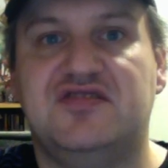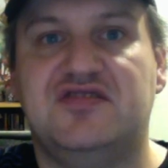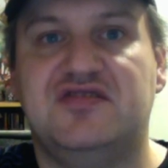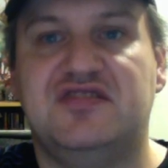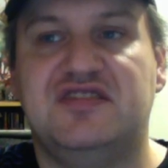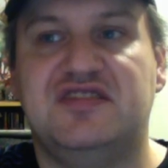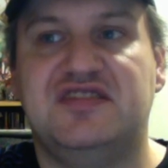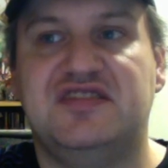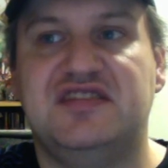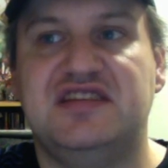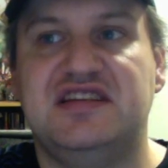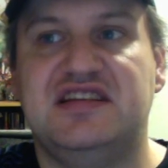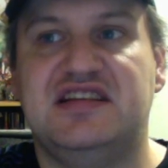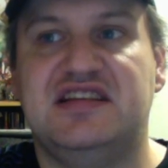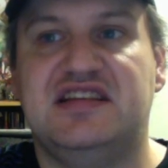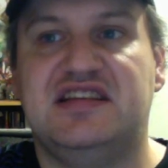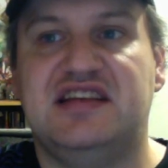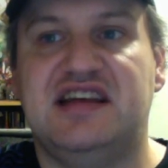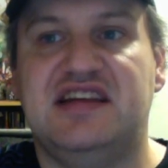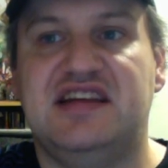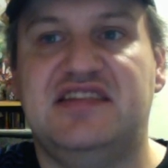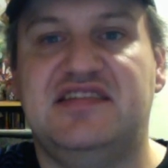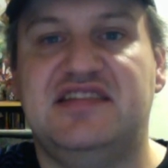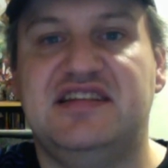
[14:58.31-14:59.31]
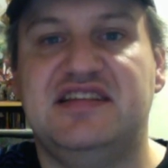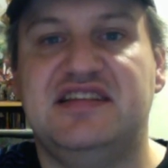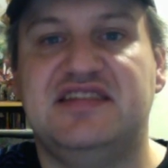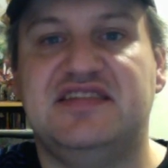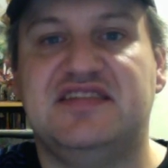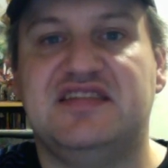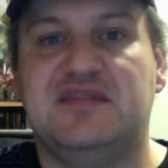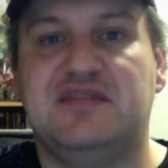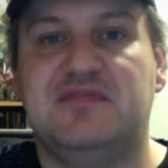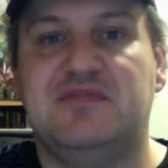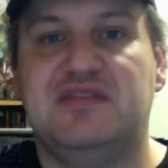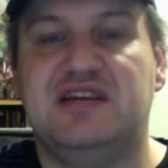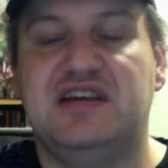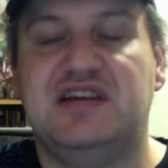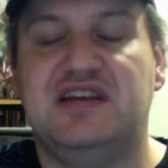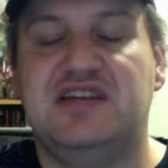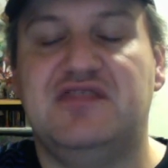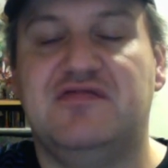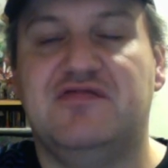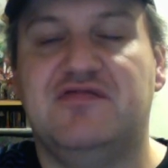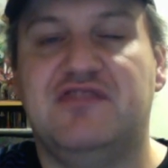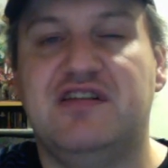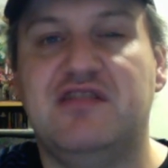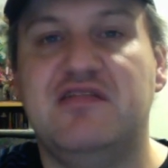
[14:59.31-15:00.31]
to see that they did
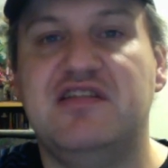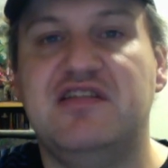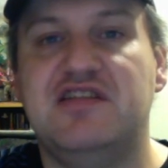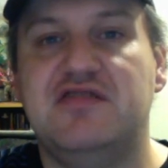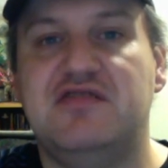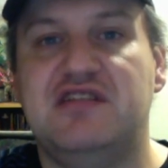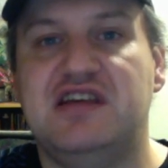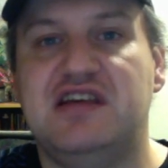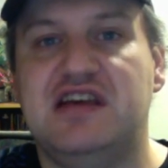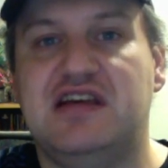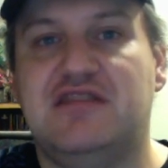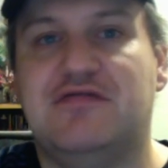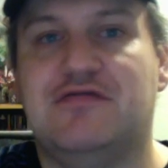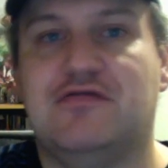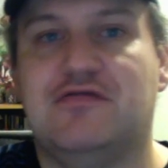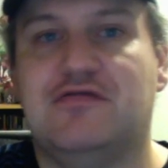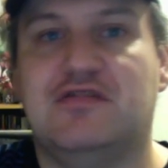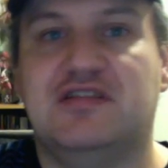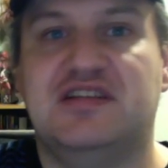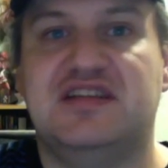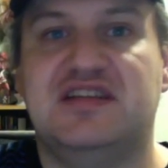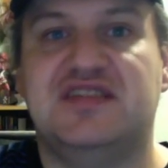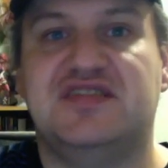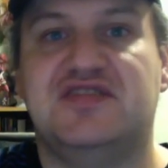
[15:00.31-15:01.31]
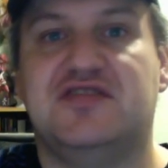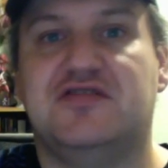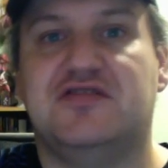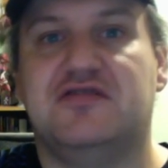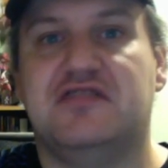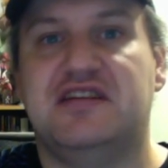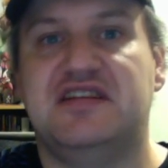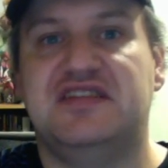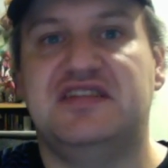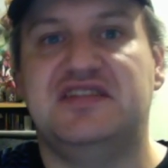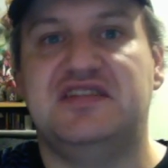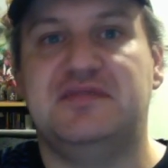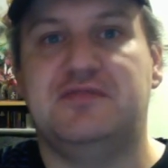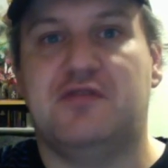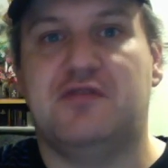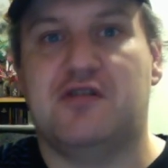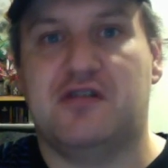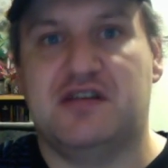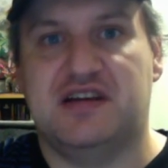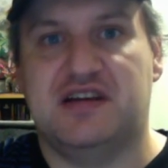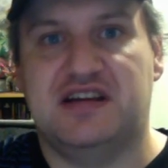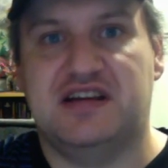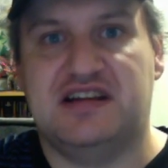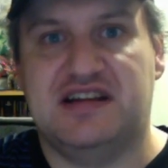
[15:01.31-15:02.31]
something very unique for this crazy
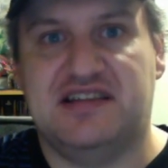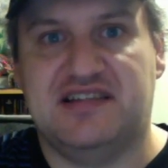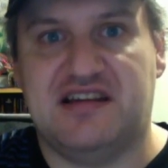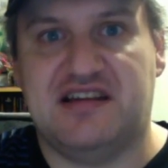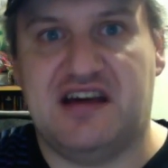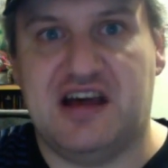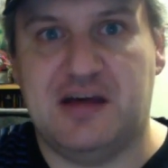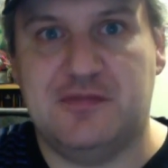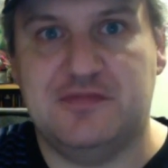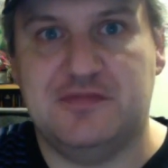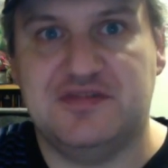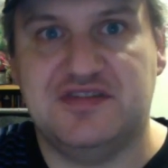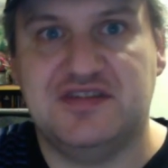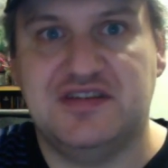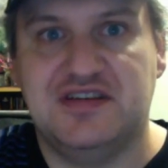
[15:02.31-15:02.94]
market at times.